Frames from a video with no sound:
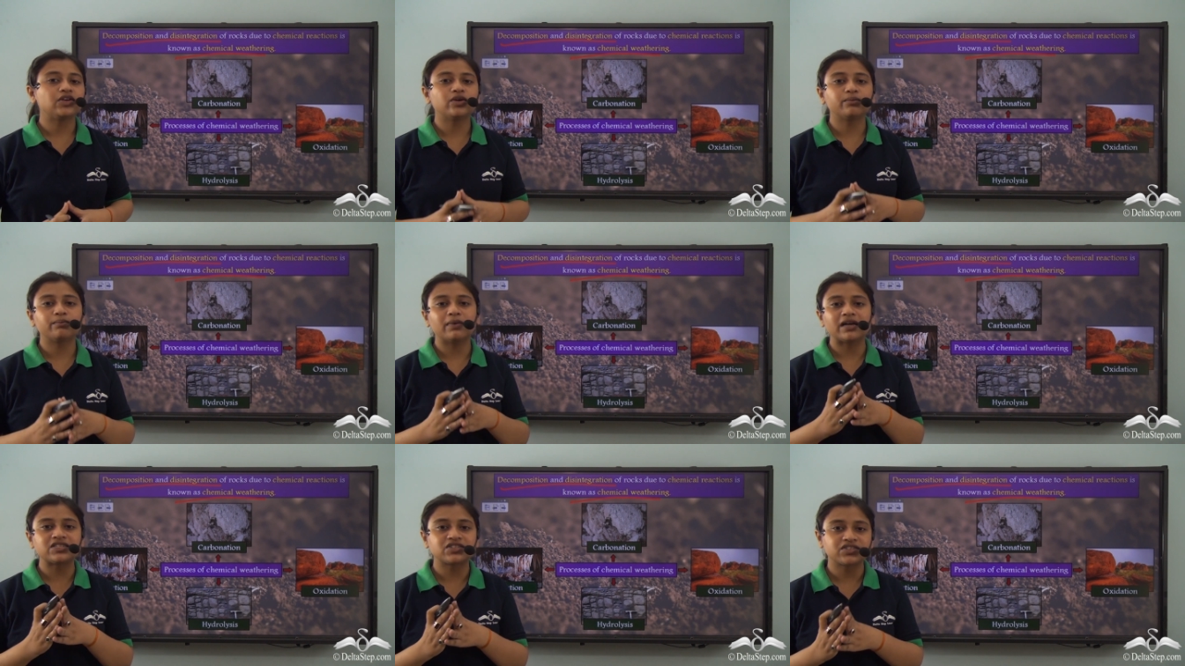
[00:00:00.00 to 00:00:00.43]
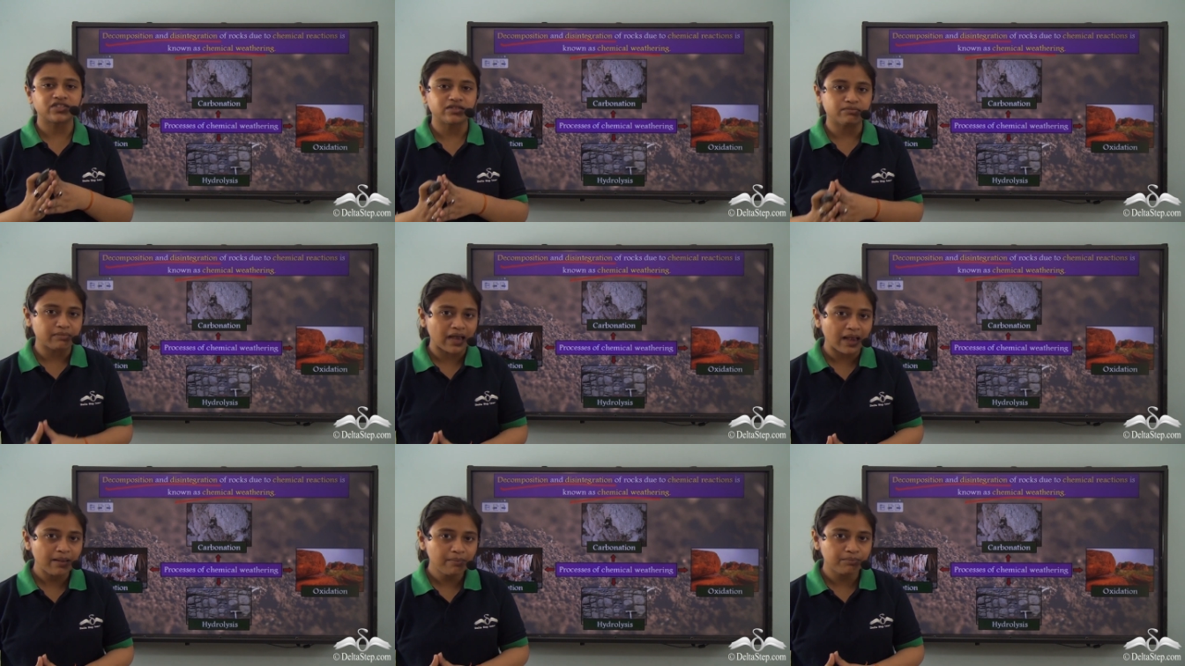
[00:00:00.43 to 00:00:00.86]
you must
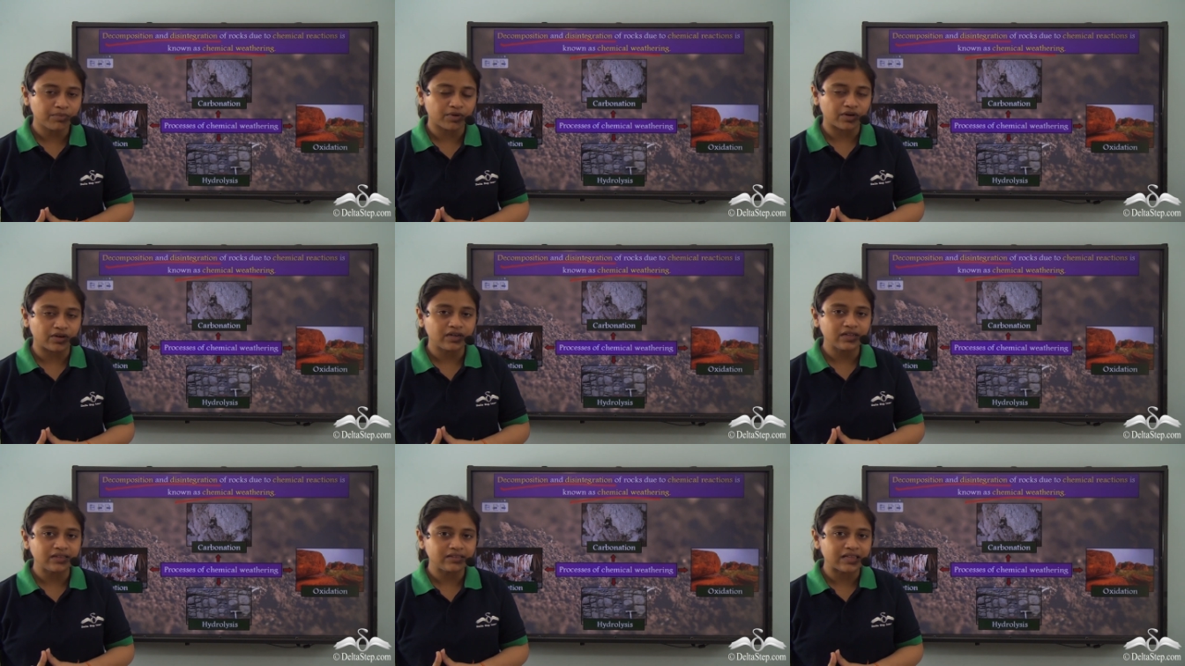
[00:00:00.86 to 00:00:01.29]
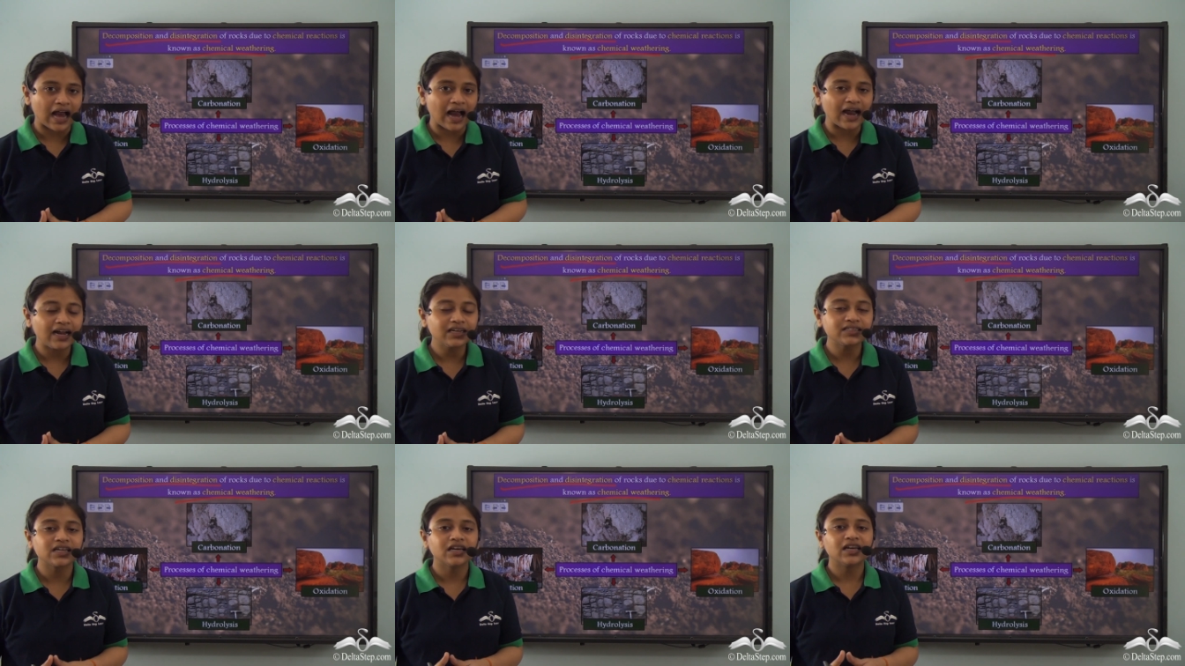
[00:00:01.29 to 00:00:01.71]
remember
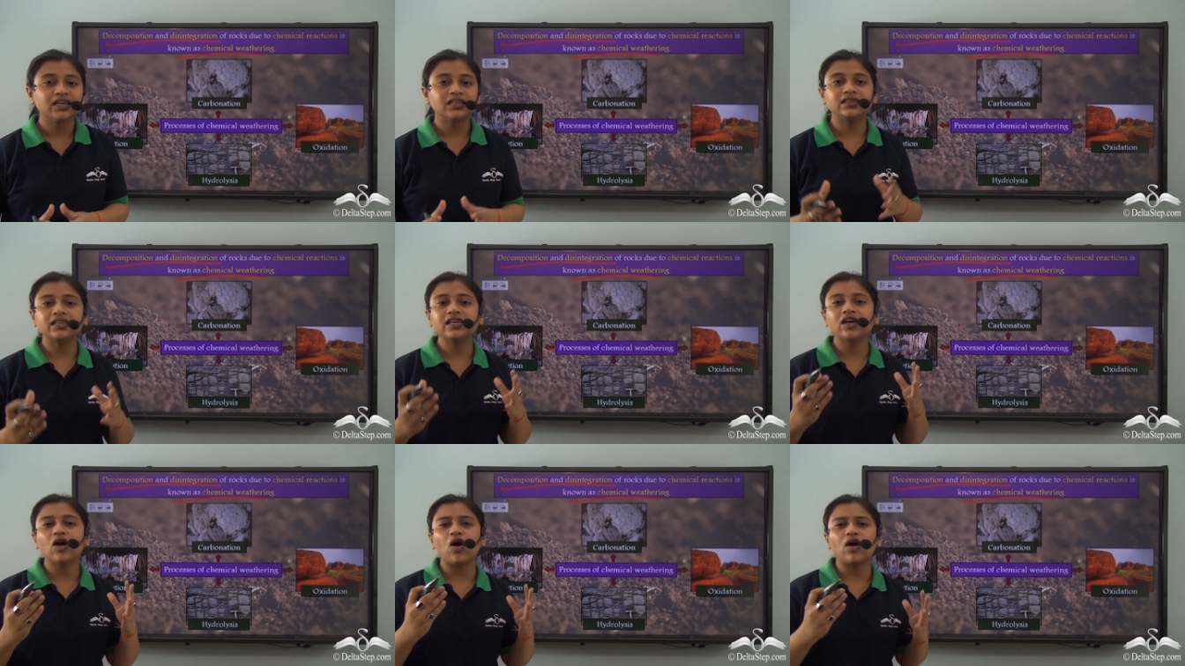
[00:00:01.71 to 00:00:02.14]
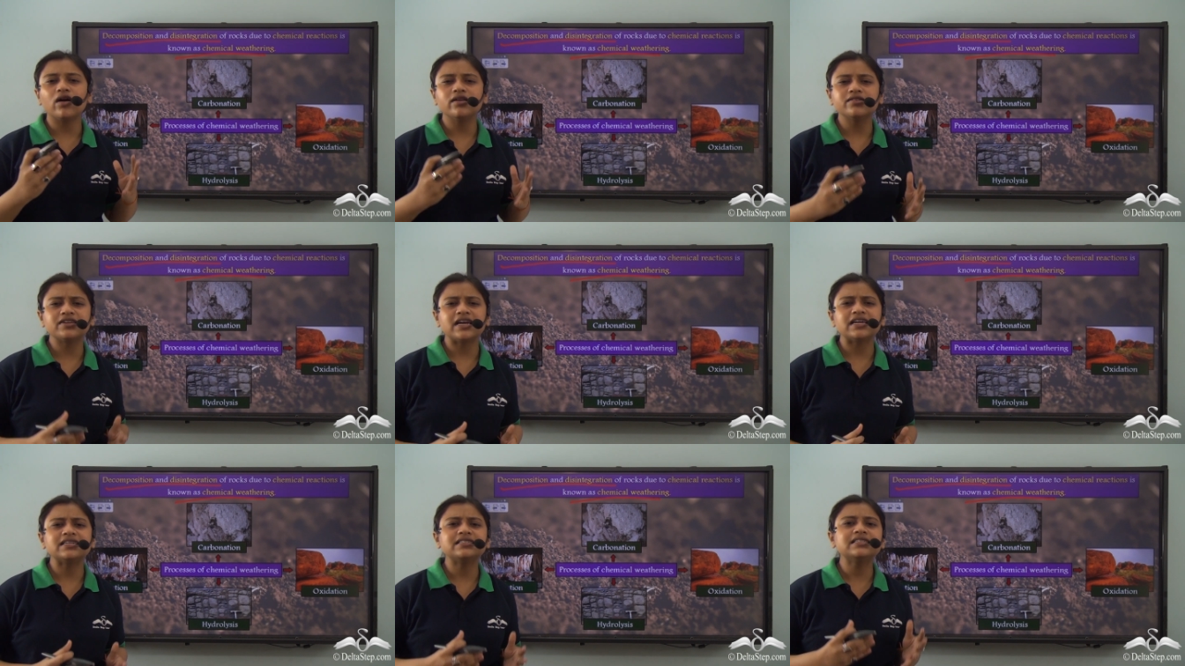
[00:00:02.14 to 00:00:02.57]
that the
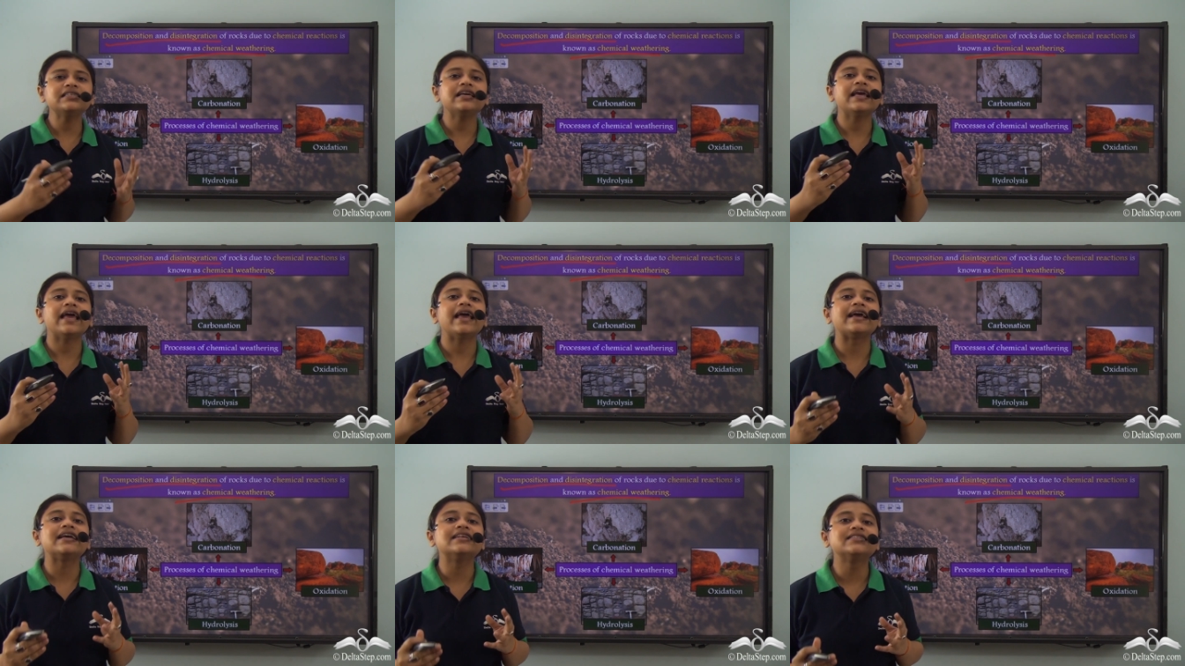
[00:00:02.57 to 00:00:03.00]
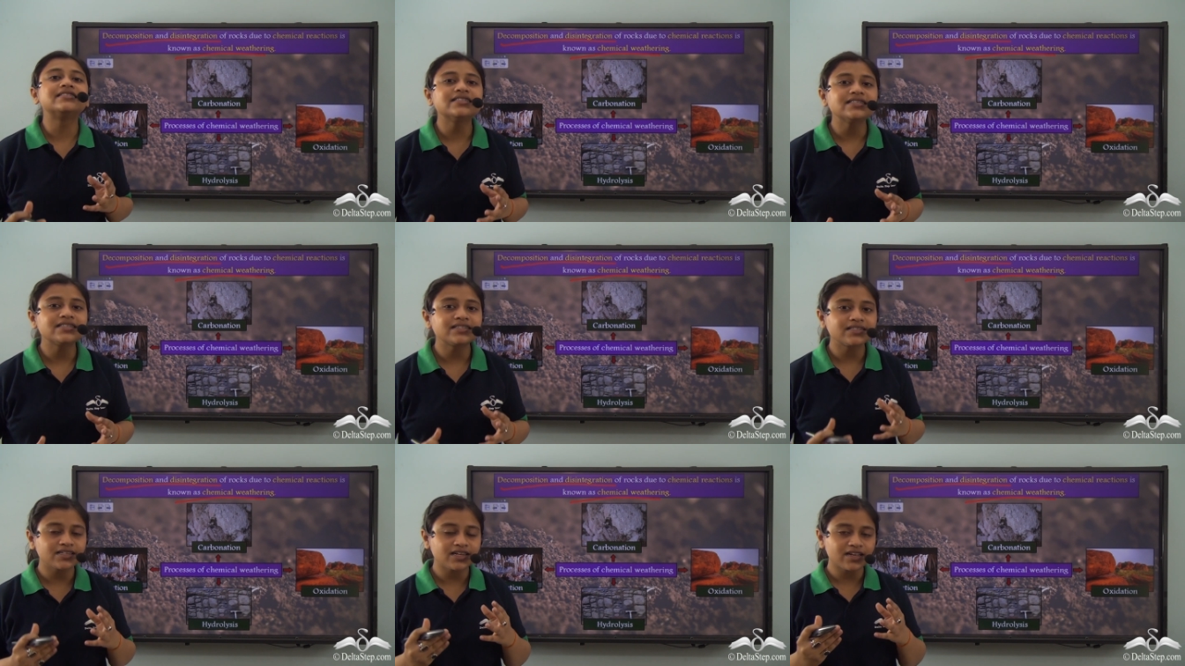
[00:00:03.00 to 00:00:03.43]
already
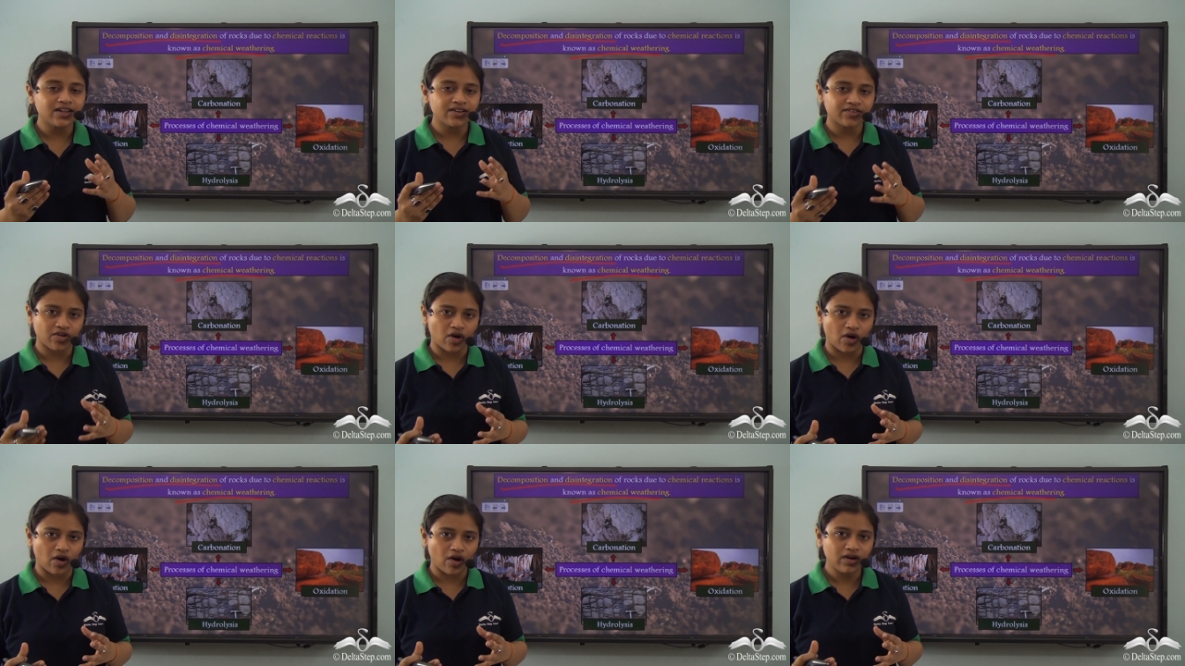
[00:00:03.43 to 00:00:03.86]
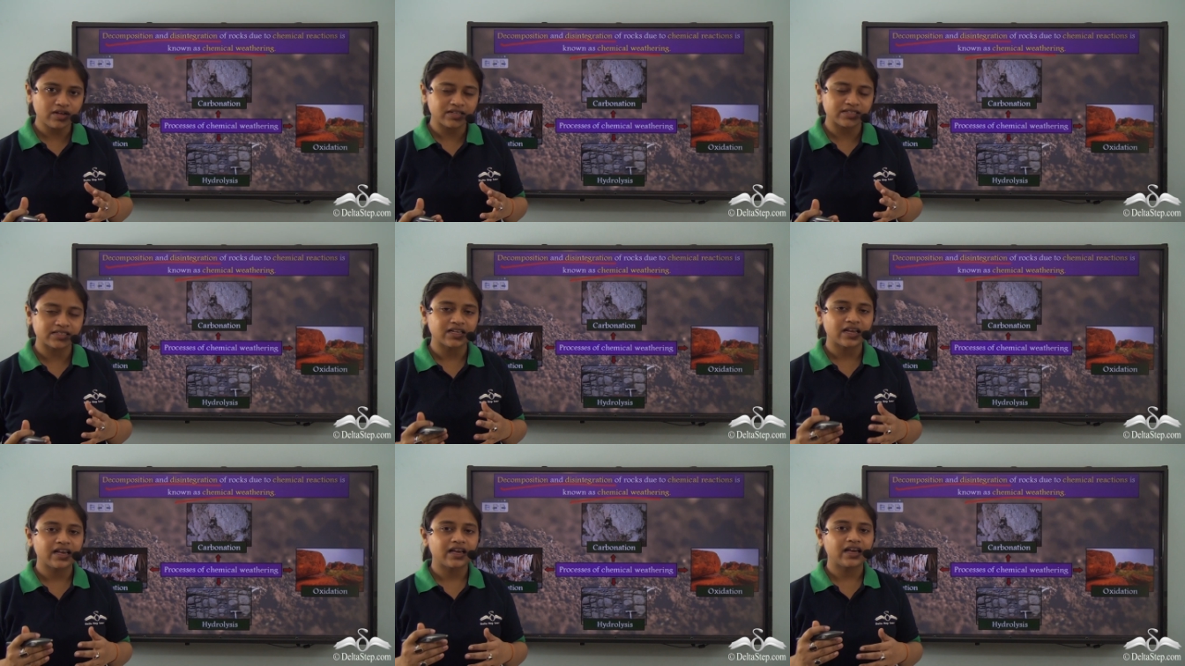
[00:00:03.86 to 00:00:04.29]
existing
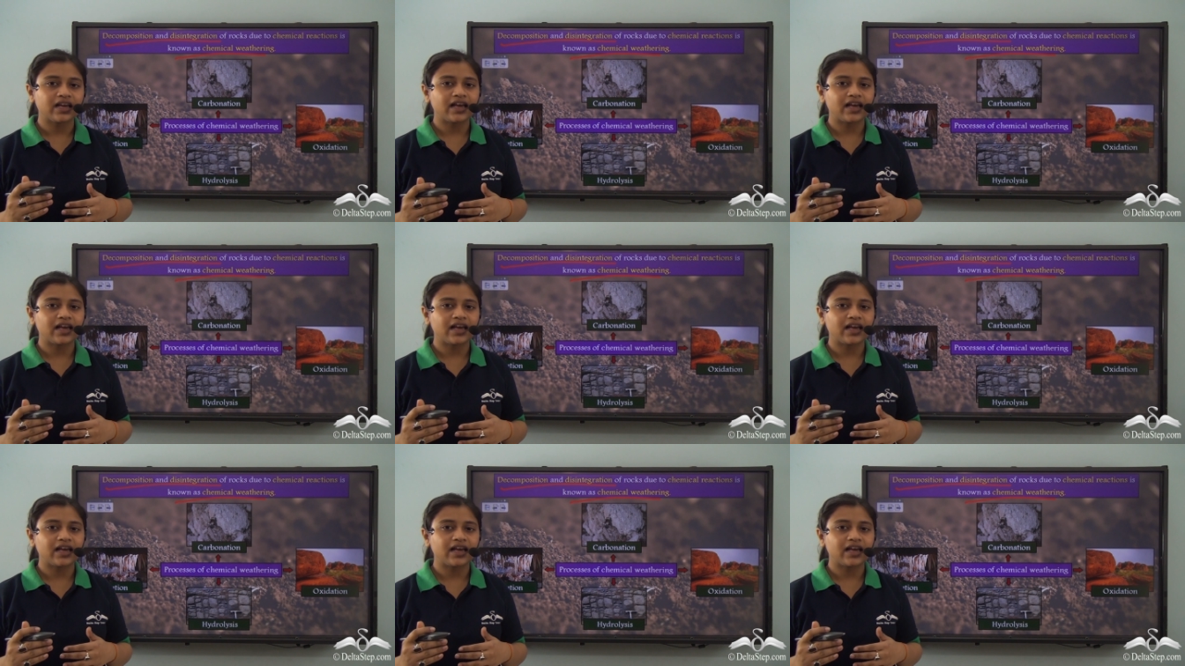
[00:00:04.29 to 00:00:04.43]
rocks